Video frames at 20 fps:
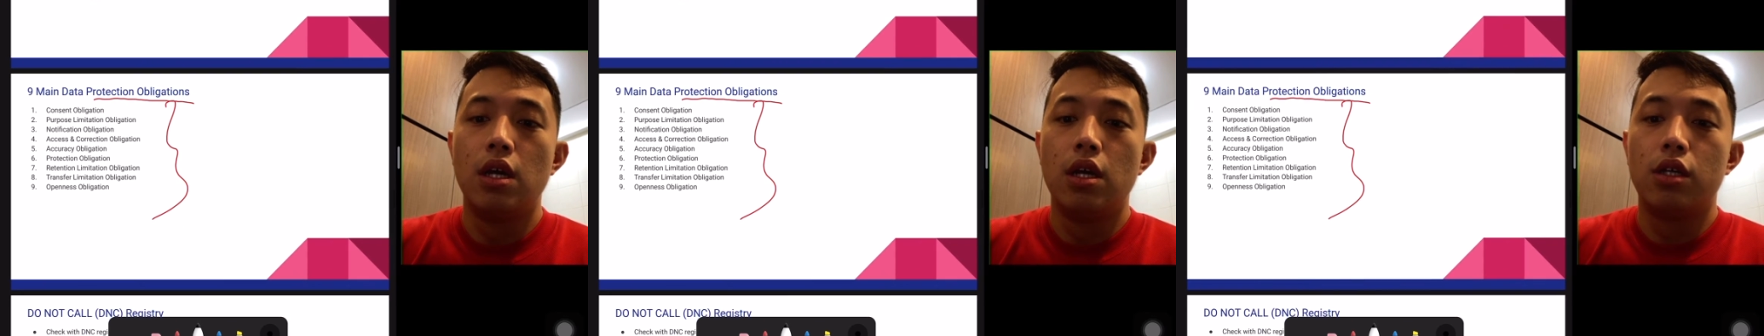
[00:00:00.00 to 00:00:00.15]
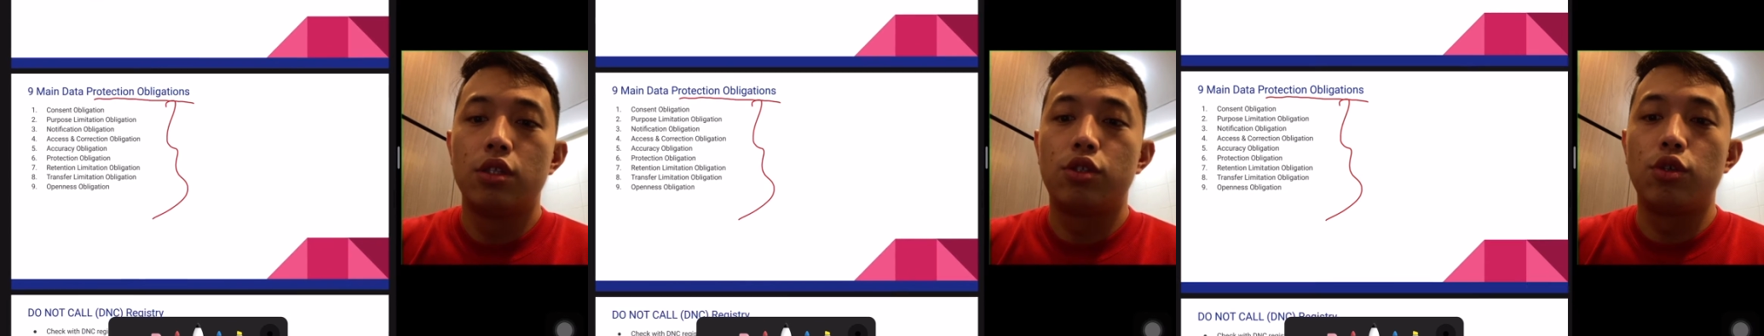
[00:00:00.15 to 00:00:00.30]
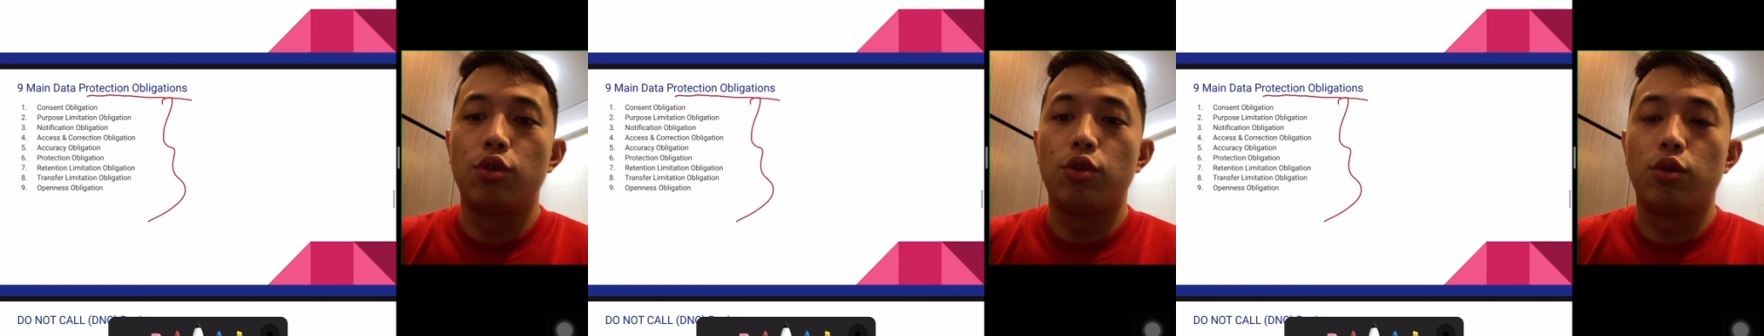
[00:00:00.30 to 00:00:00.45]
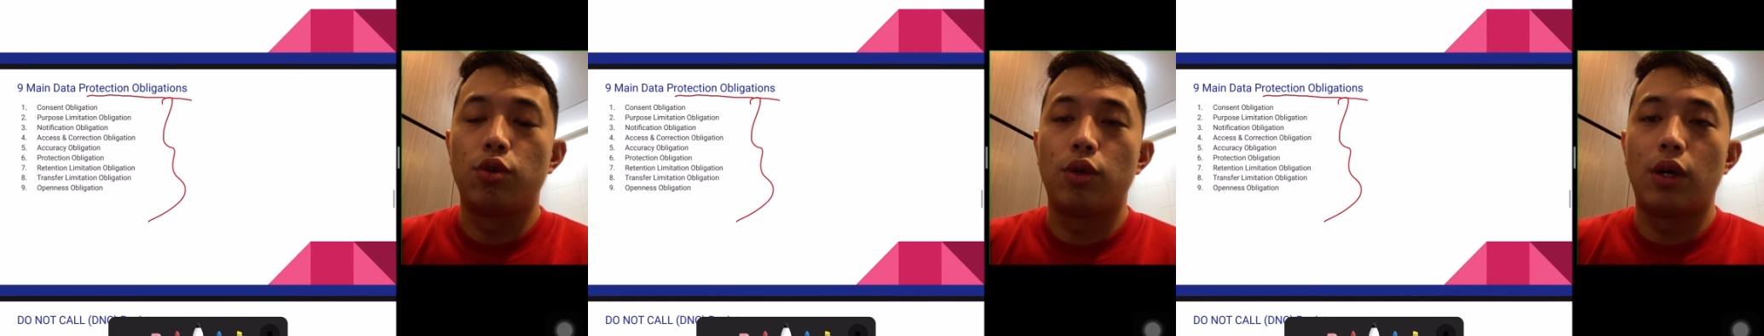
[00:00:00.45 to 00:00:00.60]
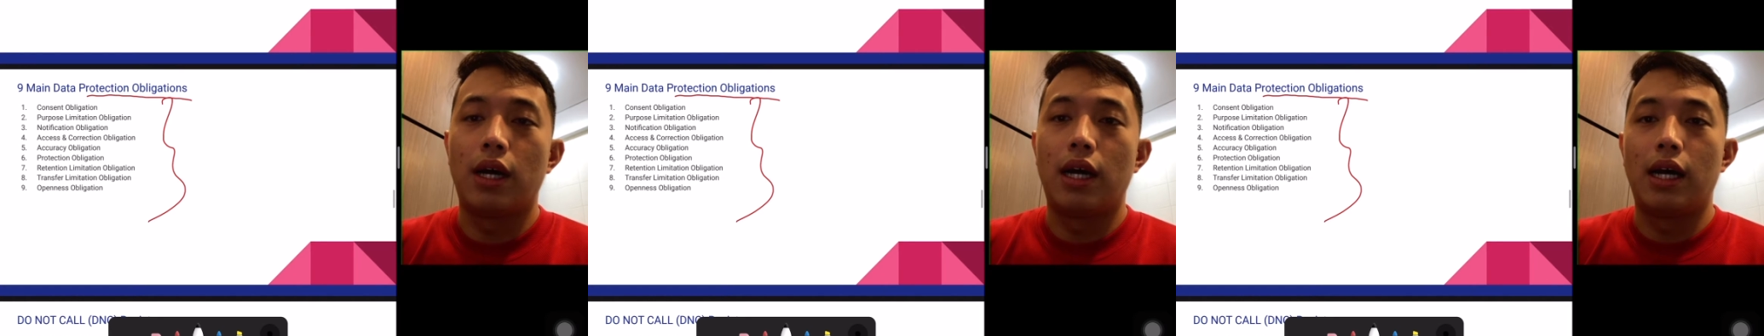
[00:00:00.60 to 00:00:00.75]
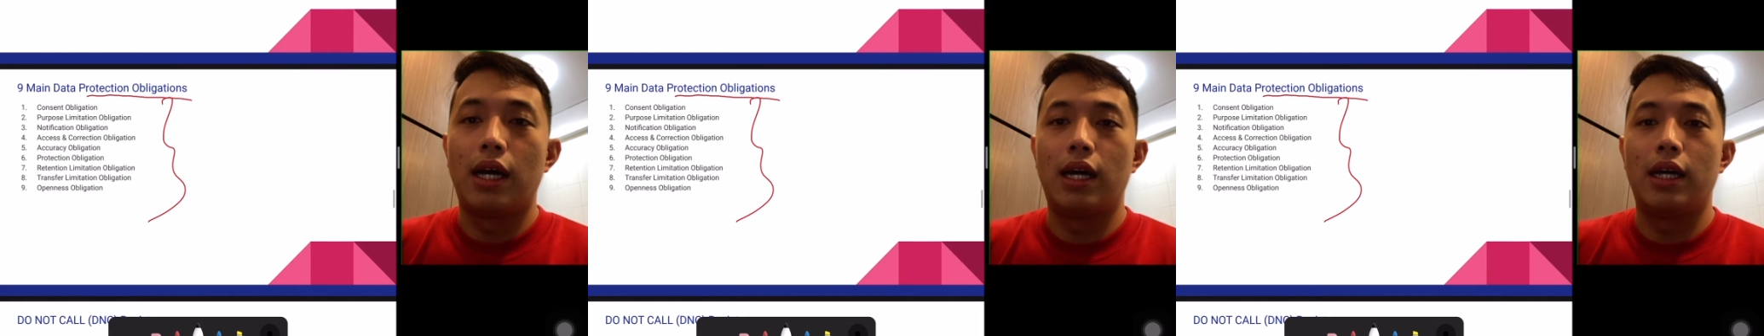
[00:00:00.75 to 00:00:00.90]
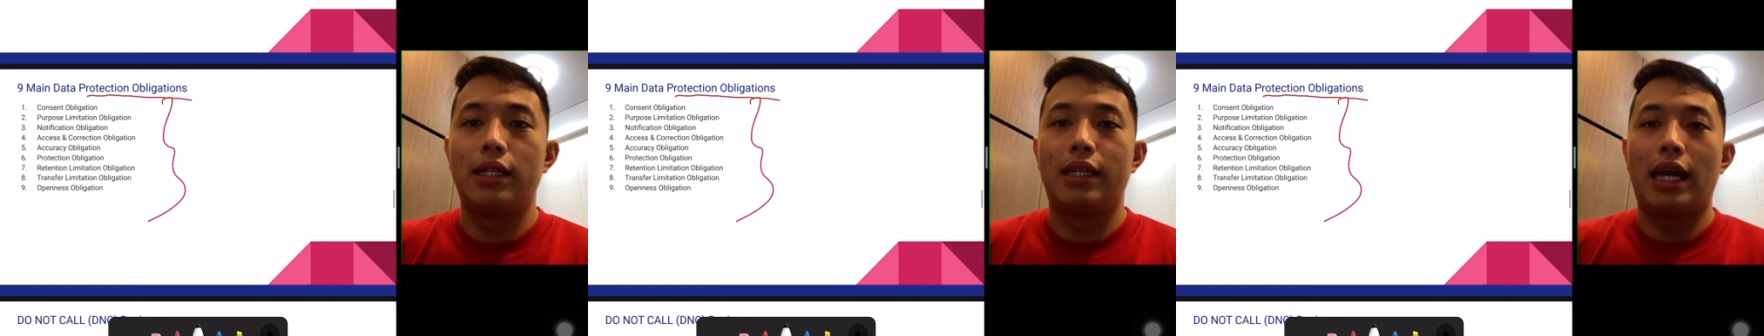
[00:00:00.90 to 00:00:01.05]

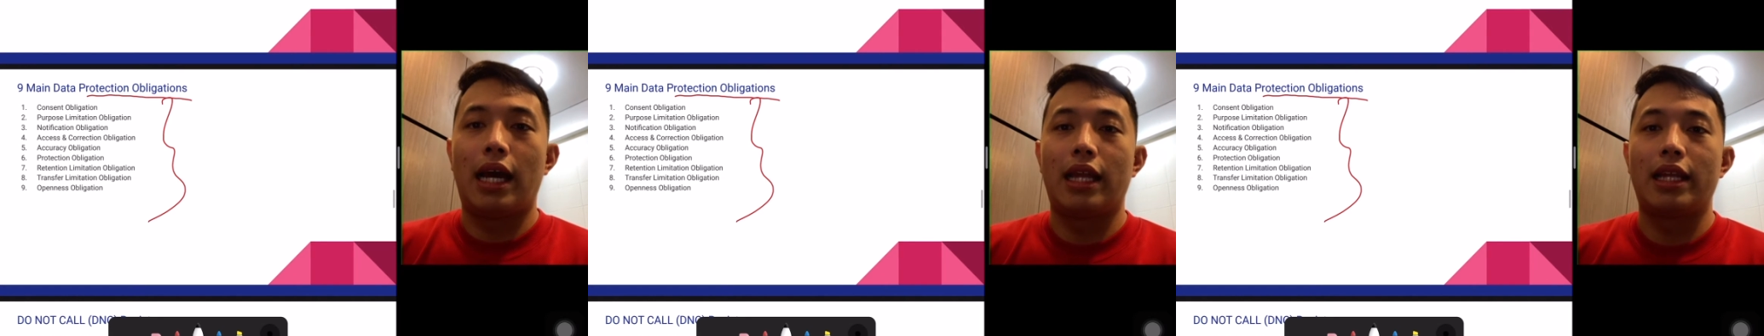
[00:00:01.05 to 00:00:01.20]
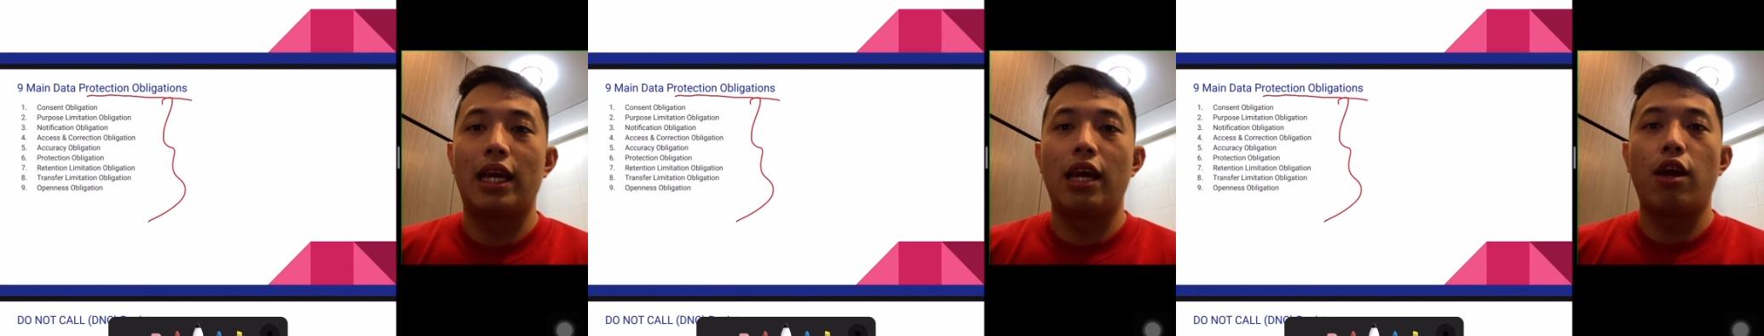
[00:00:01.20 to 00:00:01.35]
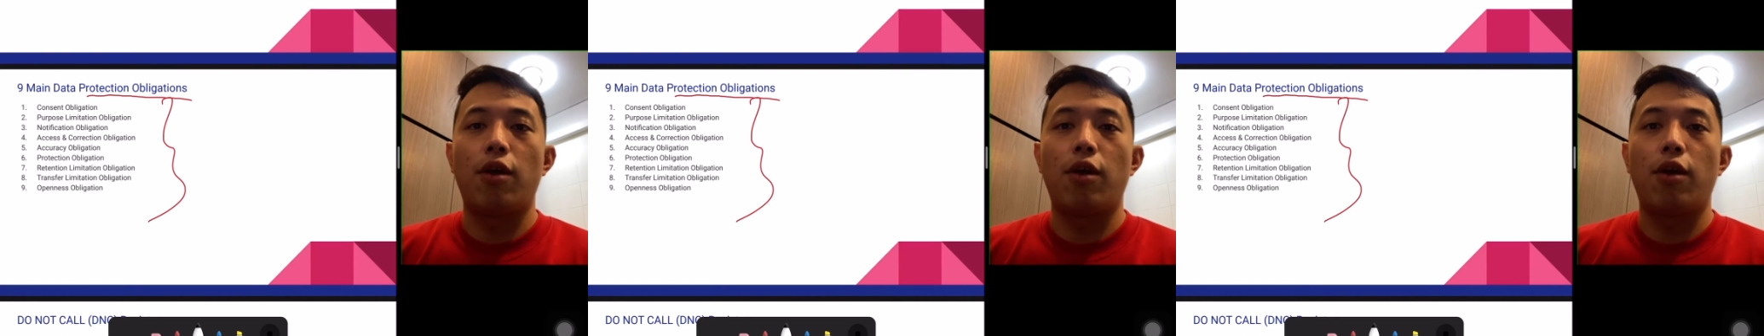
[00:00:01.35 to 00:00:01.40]
So there are 9